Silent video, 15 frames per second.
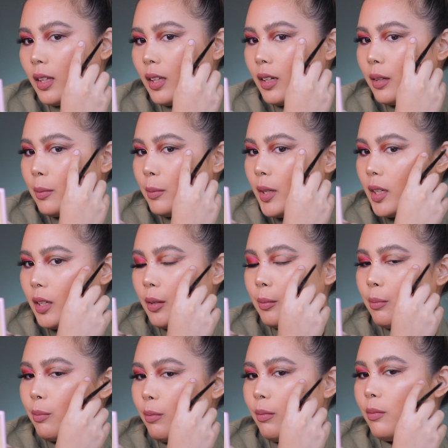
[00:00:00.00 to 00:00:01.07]
and then make
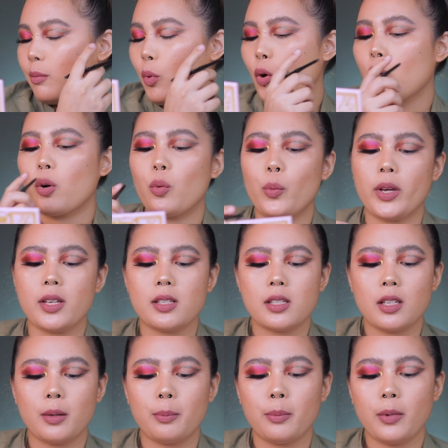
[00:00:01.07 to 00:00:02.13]
a more
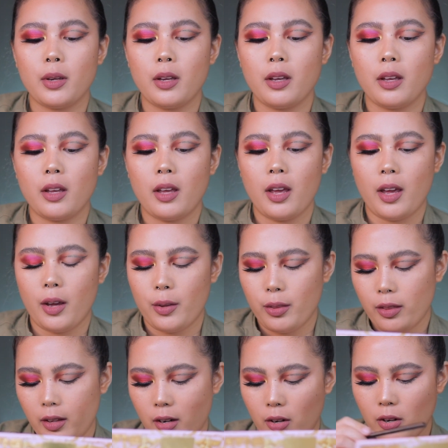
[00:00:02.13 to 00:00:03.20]
wingtip
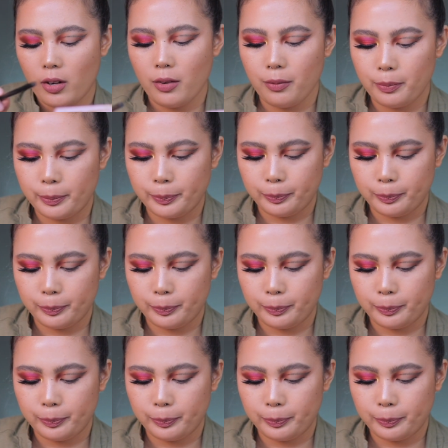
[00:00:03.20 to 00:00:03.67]
out there.